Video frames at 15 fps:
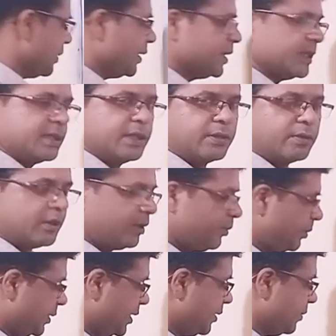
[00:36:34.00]
by AC equal to
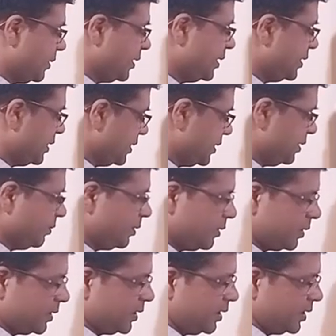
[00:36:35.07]
BD by DC,
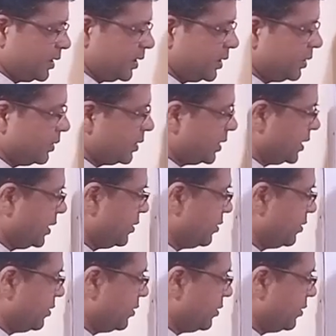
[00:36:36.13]
because these ratios are